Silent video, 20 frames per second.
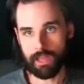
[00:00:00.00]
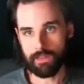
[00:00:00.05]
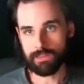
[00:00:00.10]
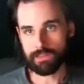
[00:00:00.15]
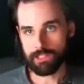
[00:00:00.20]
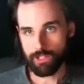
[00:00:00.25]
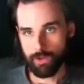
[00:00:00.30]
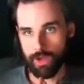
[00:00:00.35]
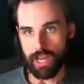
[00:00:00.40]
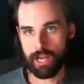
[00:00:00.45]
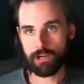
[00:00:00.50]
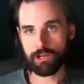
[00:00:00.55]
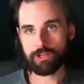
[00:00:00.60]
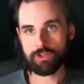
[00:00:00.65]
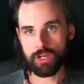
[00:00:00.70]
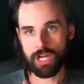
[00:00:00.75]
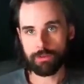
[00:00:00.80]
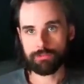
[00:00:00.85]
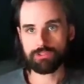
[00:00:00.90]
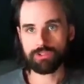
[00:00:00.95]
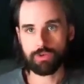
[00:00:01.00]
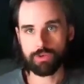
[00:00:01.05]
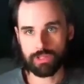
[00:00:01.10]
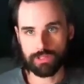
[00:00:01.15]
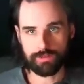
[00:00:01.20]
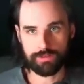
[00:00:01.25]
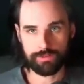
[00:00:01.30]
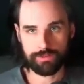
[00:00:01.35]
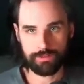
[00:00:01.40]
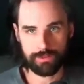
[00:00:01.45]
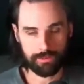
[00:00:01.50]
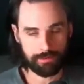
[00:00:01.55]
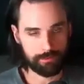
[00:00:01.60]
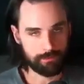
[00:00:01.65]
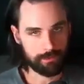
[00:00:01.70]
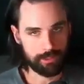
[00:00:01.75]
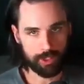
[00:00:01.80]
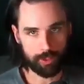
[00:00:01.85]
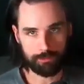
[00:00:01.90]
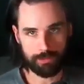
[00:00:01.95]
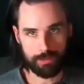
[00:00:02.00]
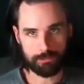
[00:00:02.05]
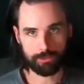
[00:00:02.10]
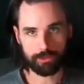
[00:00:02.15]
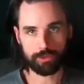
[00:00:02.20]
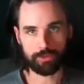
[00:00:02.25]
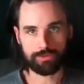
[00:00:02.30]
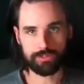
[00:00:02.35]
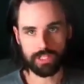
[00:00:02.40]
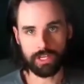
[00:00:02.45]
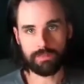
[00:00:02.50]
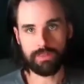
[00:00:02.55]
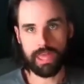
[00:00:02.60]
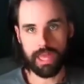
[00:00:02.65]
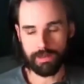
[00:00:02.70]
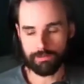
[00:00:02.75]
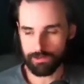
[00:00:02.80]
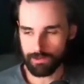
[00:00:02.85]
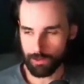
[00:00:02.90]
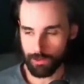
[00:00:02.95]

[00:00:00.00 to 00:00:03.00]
and then you airdrop tokens to, you know, people who have done that.